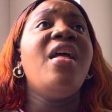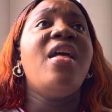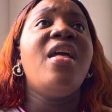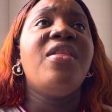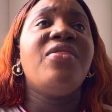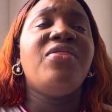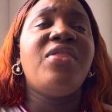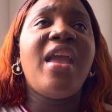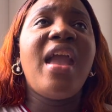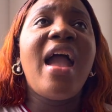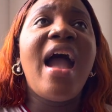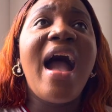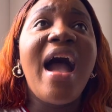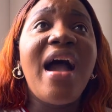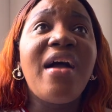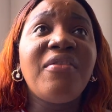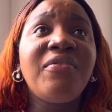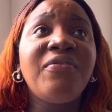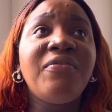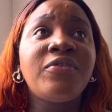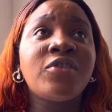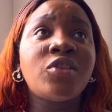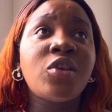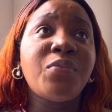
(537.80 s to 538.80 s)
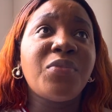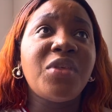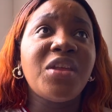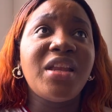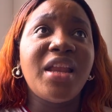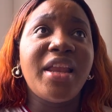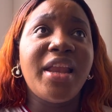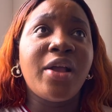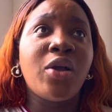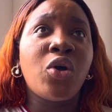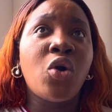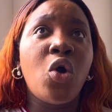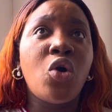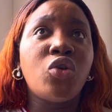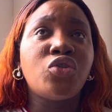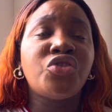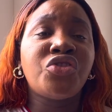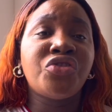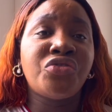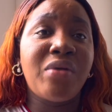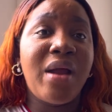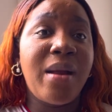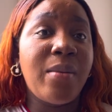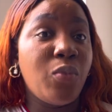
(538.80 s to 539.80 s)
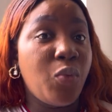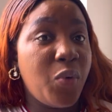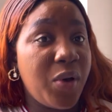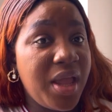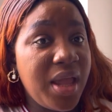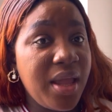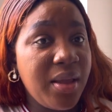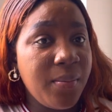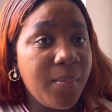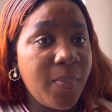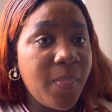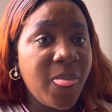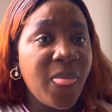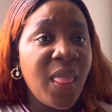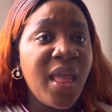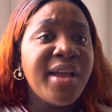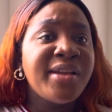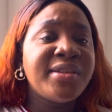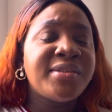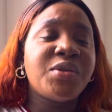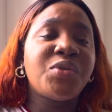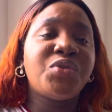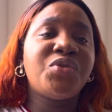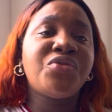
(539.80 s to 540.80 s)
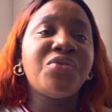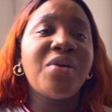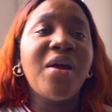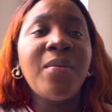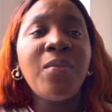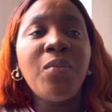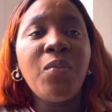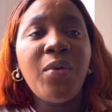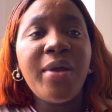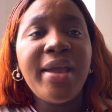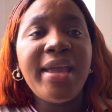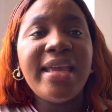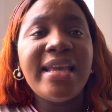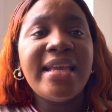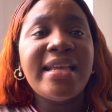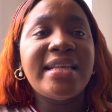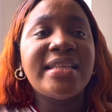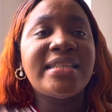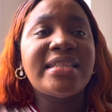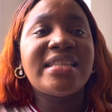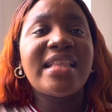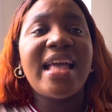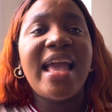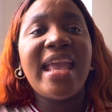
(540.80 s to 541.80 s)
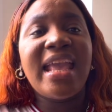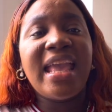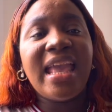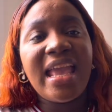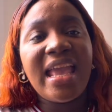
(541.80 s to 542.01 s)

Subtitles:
They have something that they call tramway. So tramway is like